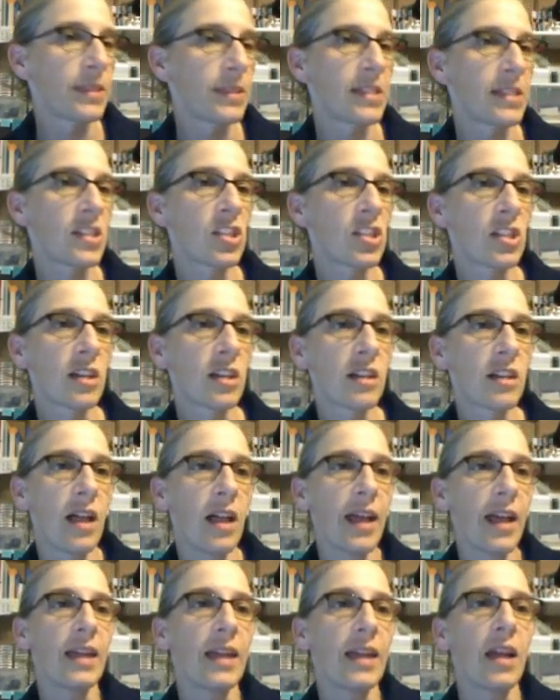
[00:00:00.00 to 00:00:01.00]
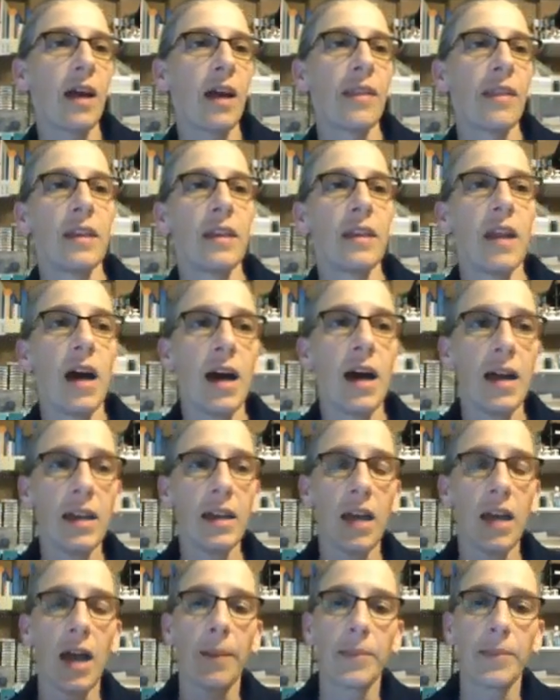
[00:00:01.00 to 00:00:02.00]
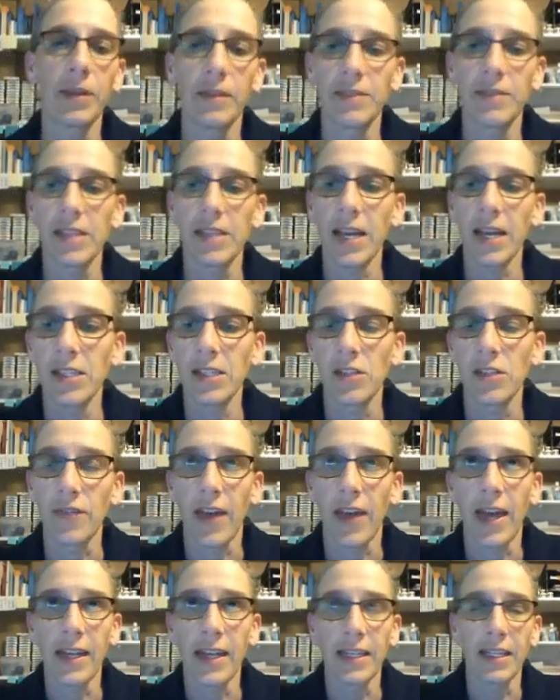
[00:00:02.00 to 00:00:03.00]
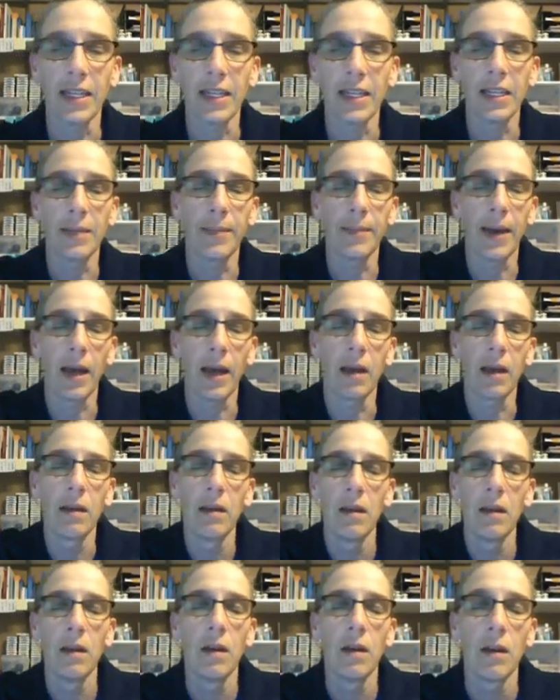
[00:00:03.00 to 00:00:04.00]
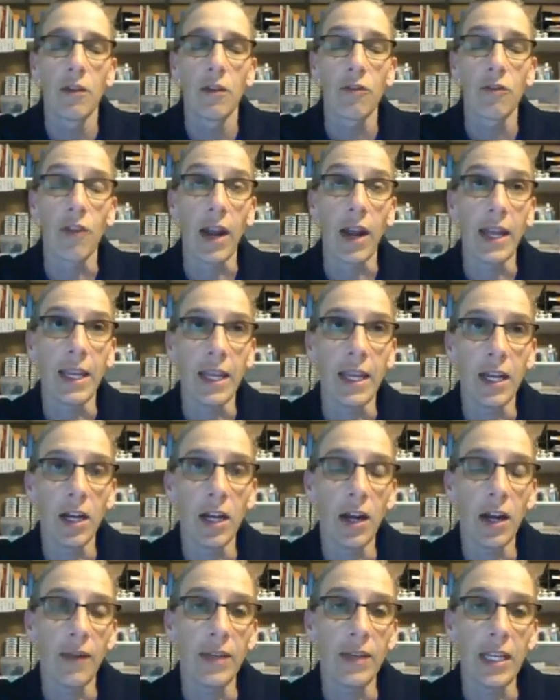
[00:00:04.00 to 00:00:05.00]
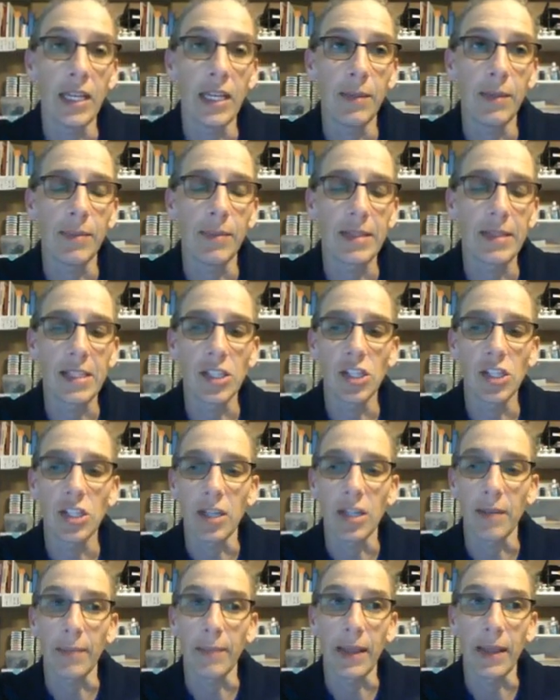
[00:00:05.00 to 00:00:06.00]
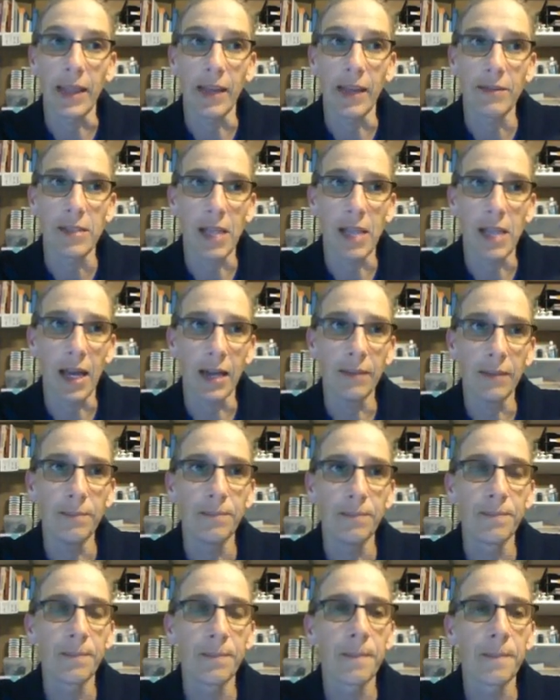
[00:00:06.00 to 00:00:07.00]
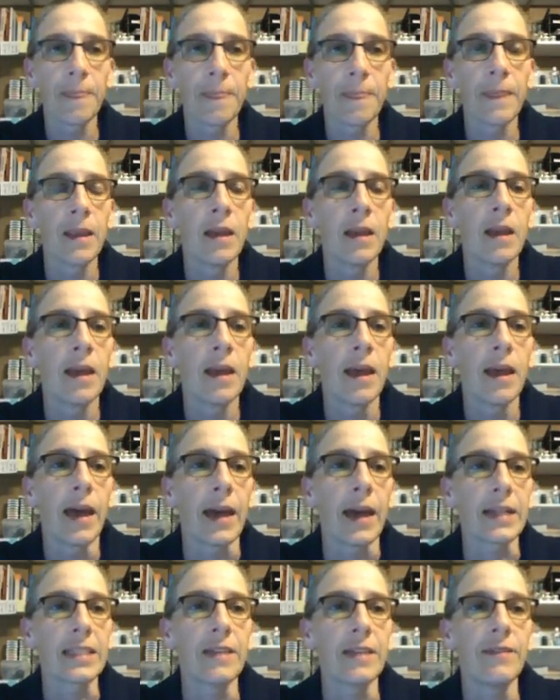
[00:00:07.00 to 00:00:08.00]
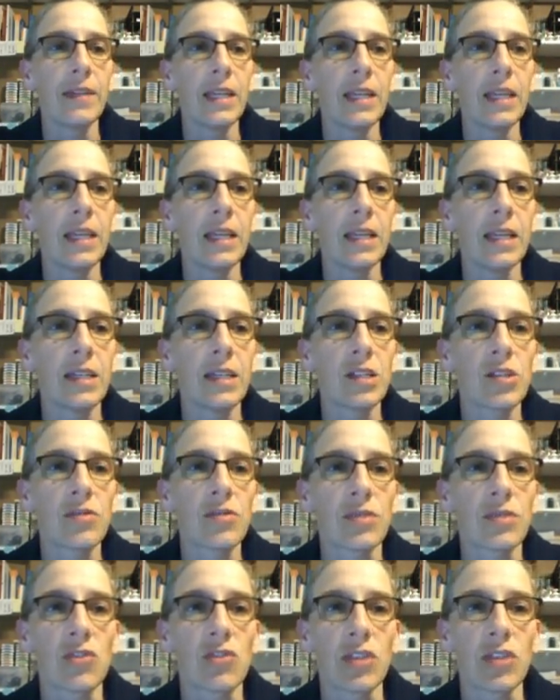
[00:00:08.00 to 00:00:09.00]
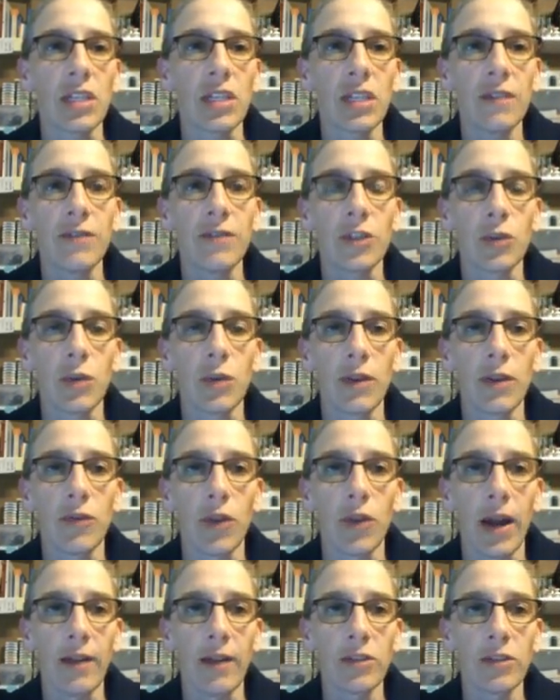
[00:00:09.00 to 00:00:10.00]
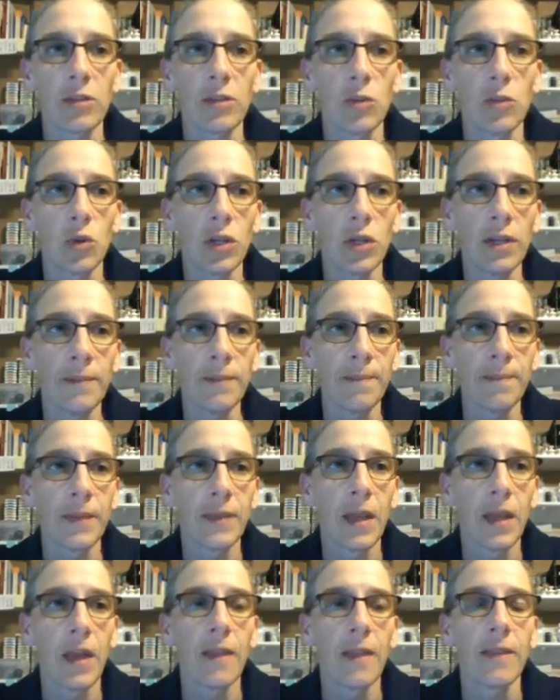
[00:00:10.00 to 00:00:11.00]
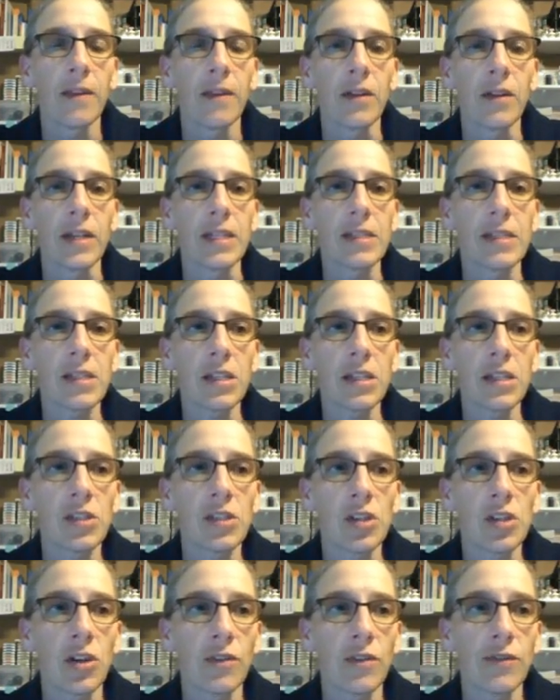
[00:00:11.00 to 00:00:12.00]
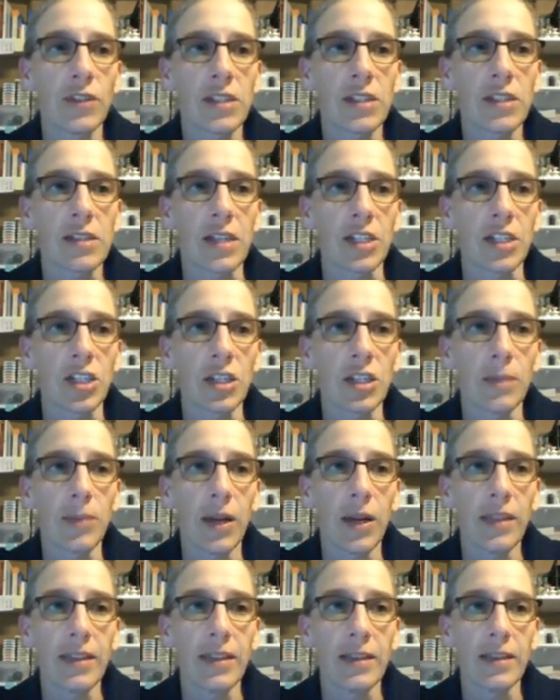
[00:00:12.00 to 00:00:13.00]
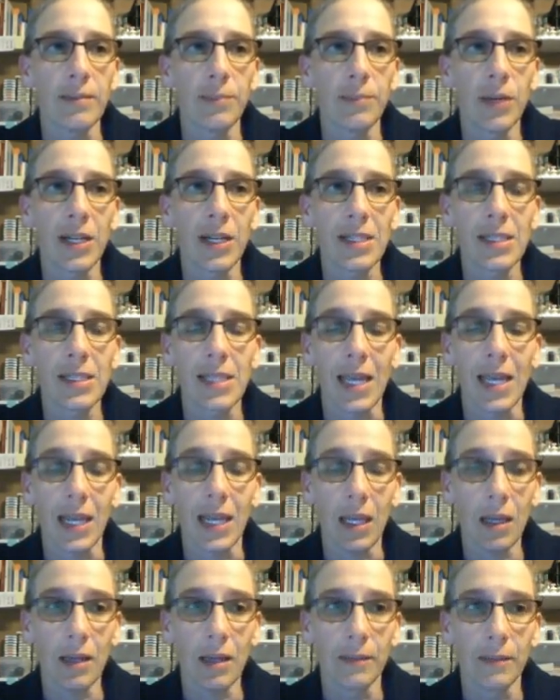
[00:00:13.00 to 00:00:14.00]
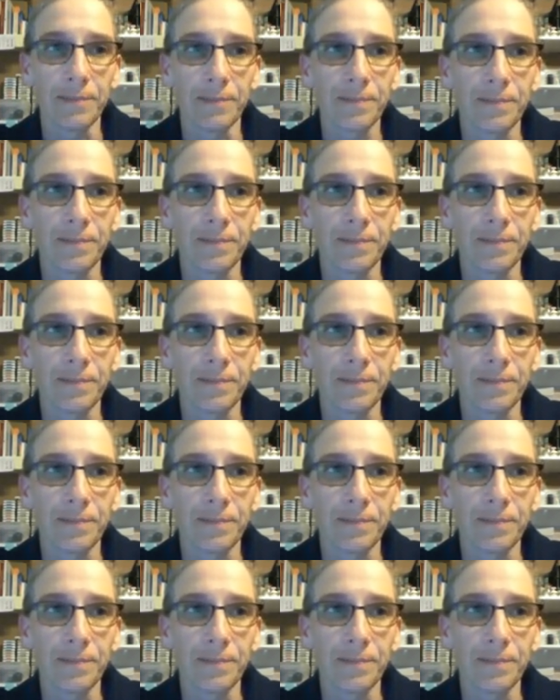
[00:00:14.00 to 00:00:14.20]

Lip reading: Position the client on the non-operative side. So if I had it done in my right ear, I would need to be positioned on my left side. Activity is restricted for 24 hours or more. There is a concern for dislodging the prosthetic.